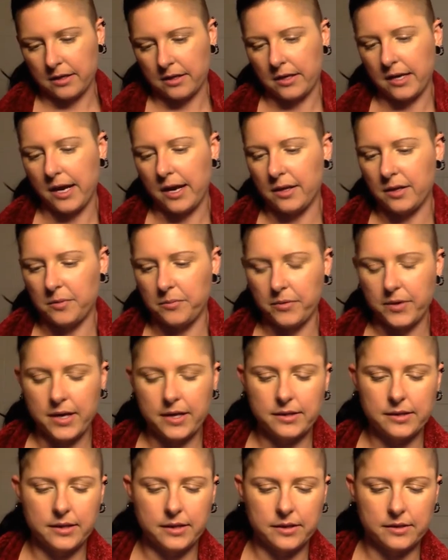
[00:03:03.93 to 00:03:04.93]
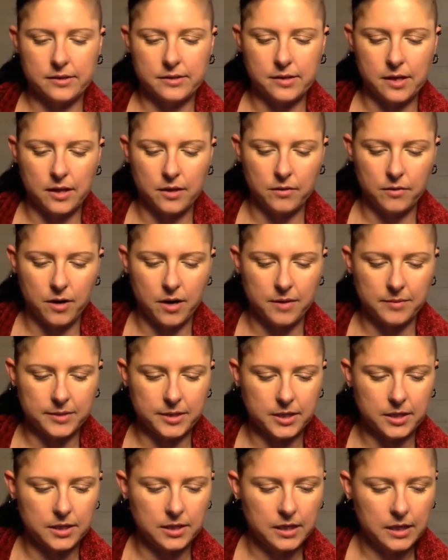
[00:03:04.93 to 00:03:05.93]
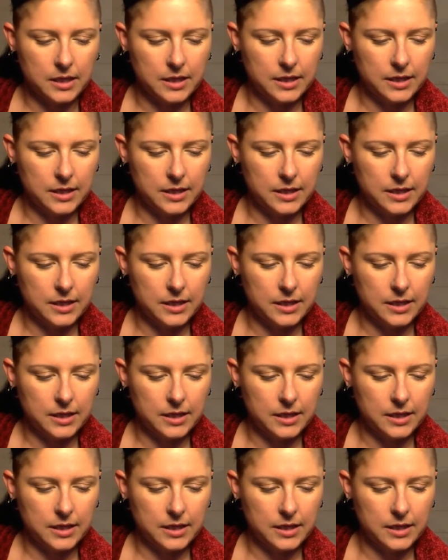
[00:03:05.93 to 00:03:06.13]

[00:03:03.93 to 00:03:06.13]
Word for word: calibrate the accelerometer and